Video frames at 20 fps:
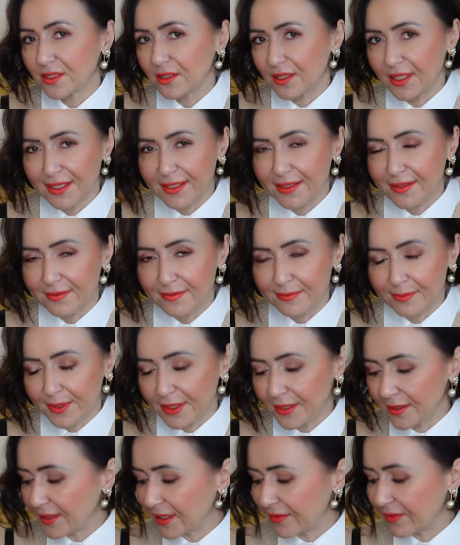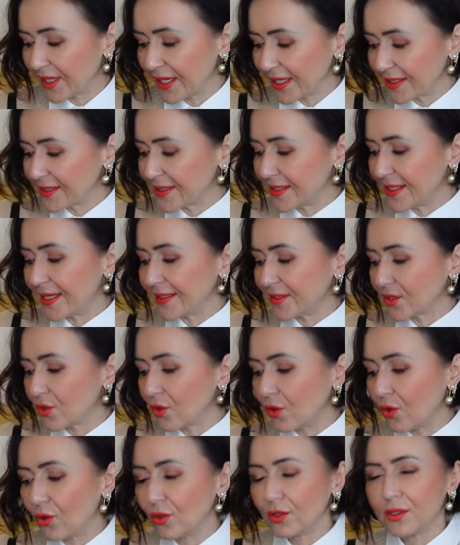like it never gets that
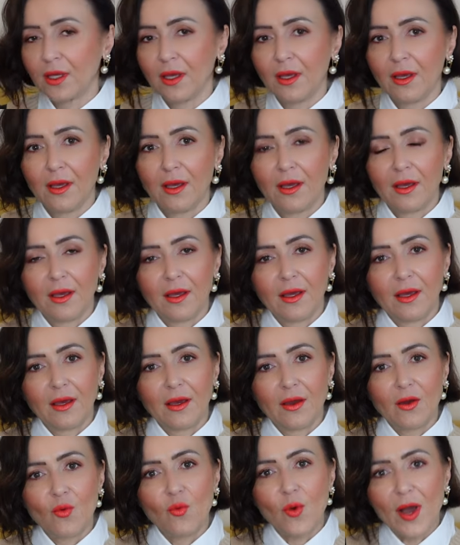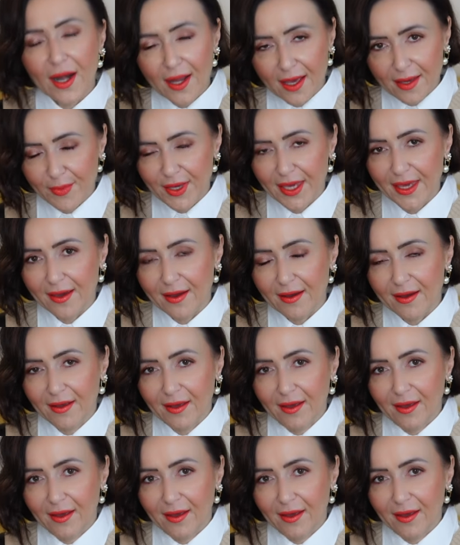cold while I'm here.